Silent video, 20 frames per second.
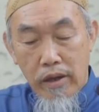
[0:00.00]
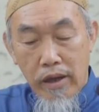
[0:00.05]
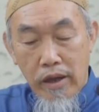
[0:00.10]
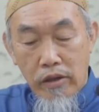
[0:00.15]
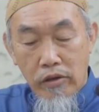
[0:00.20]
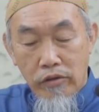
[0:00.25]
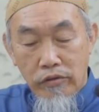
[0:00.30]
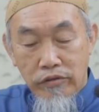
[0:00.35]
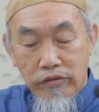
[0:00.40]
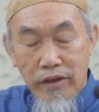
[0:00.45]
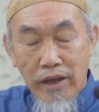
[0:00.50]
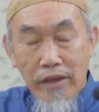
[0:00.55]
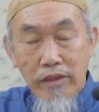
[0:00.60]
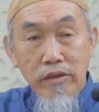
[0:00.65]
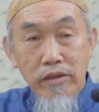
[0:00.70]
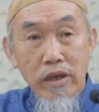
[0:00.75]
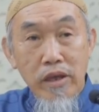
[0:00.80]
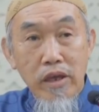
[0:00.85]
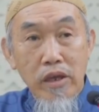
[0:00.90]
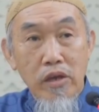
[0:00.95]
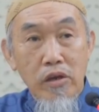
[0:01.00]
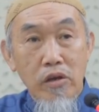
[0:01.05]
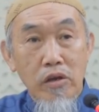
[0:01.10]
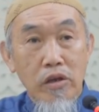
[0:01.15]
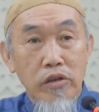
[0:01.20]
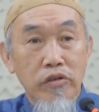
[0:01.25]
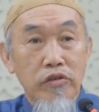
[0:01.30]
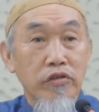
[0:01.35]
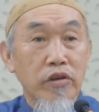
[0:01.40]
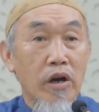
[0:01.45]
And on Sunday,
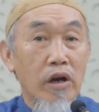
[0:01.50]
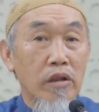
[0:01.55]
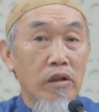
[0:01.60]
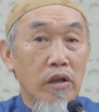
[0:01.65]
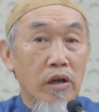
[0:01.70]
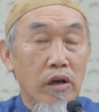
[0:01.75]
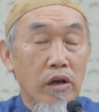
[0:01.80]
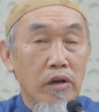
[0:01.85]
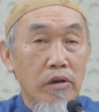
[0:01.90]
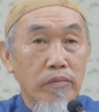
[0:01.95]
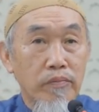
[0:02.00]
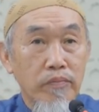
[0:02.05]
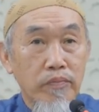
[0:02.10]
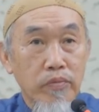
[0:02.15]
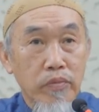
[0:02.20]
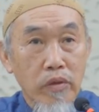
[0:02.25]
inshallah,